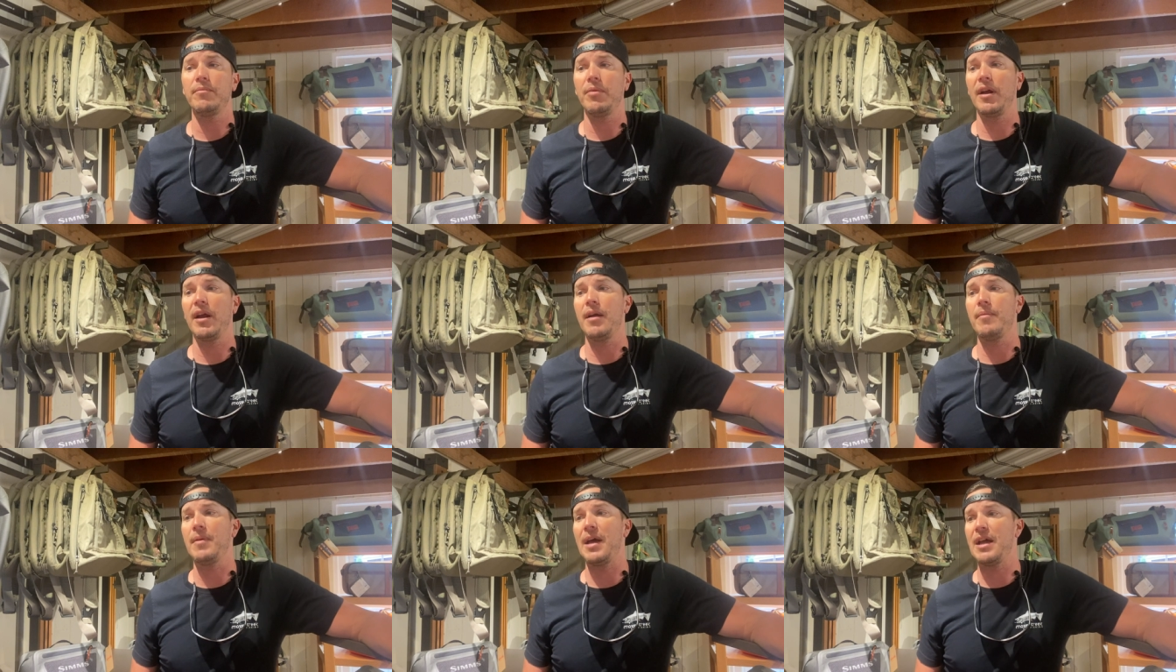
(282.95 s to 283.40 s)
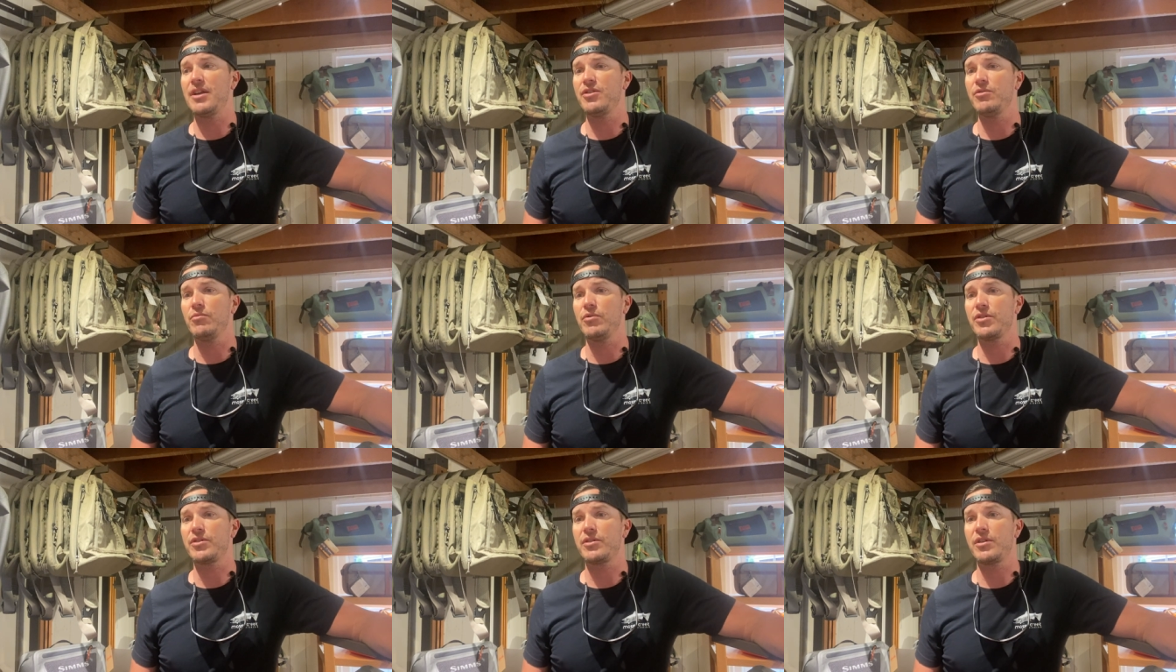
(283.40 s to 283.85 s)
but I imagine
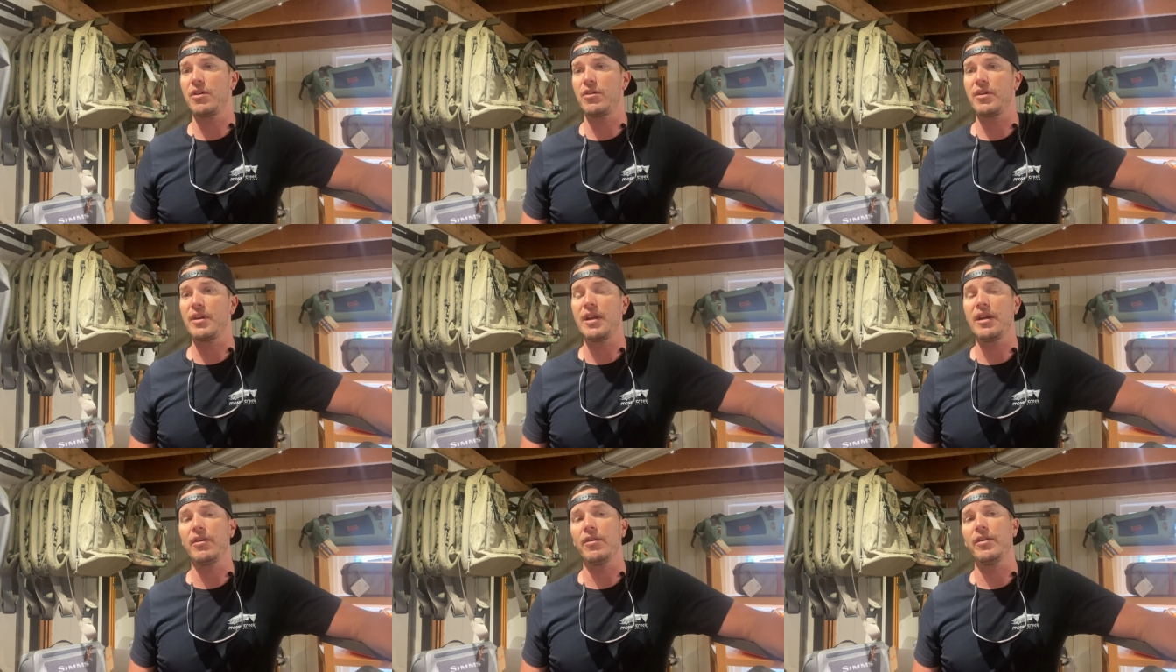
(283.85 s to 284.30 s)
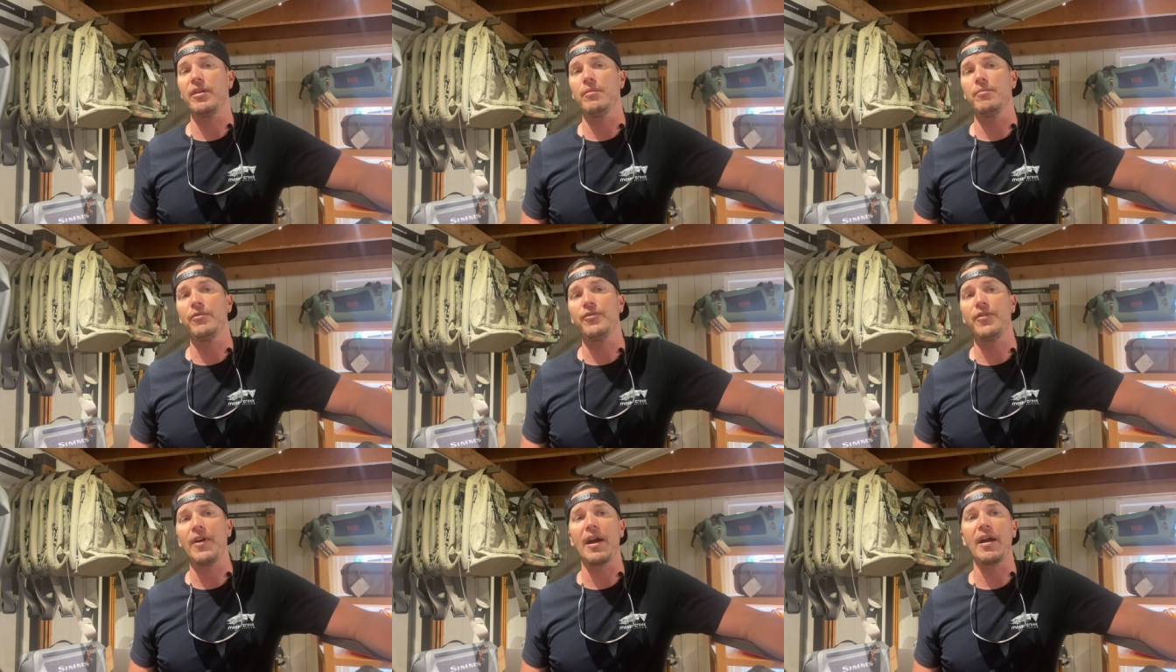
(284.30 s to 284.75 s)
we'll start hearing them
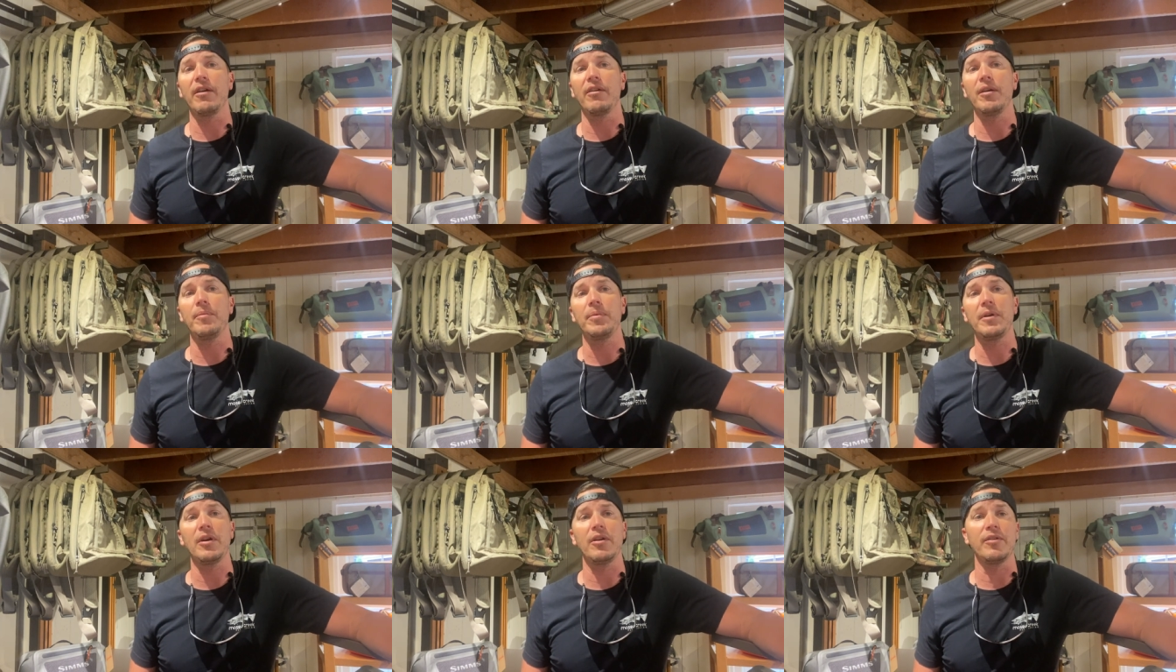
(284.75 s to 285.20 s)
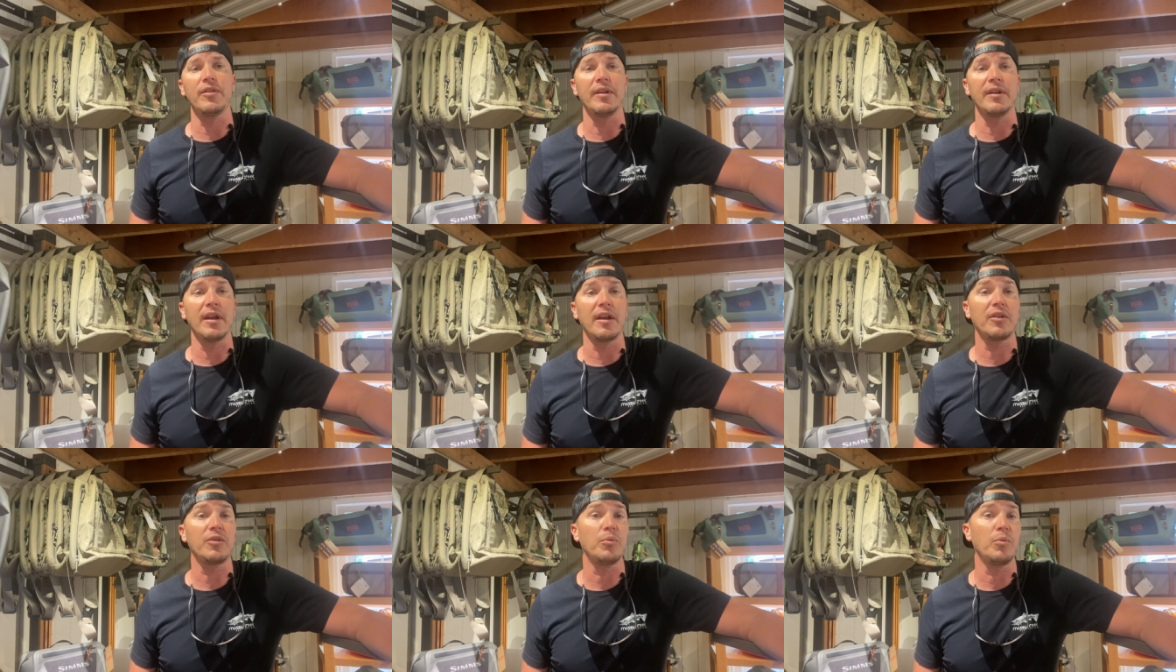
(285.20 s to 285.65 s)
fire up here in the
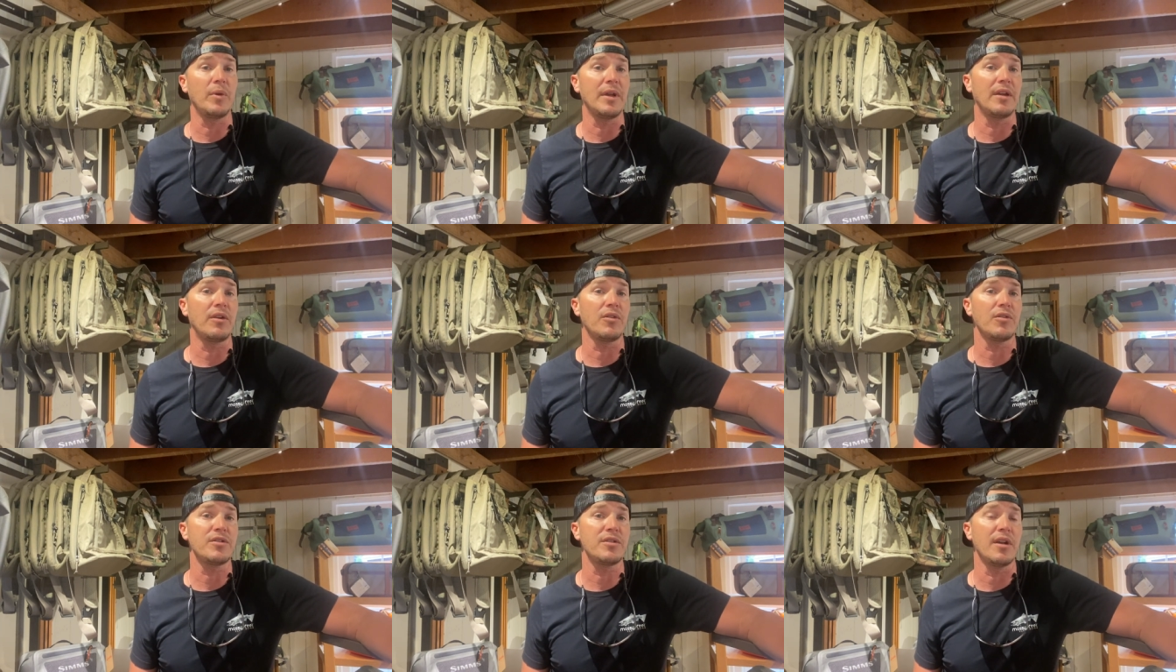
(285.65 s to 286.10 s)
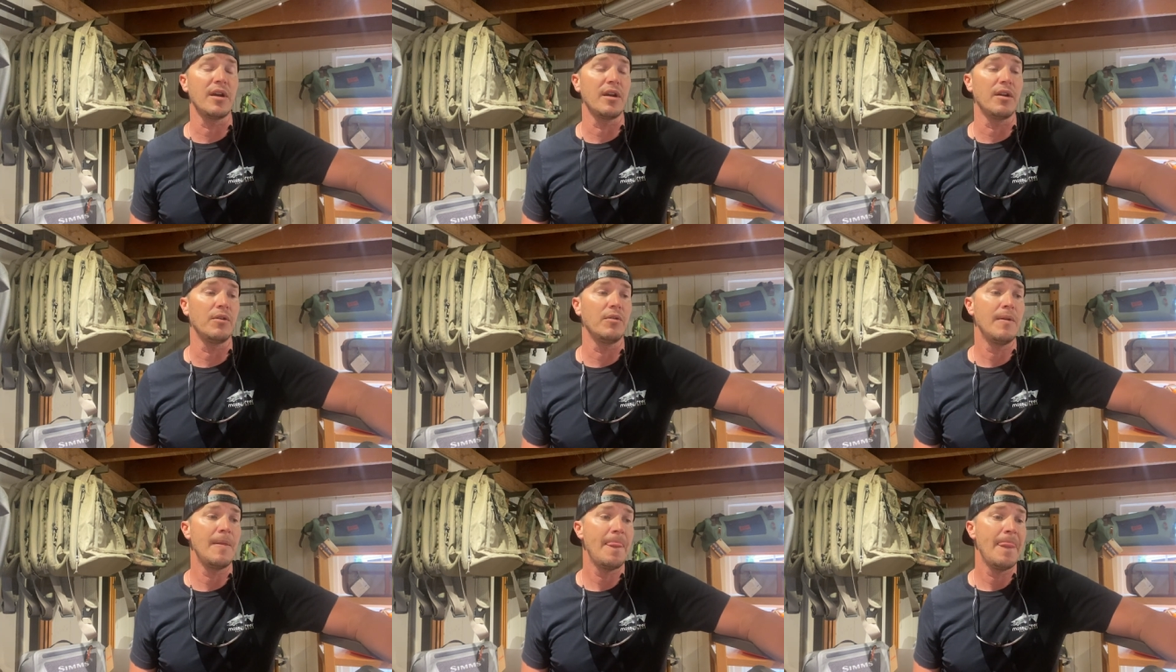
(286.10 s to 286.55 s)
next week or so.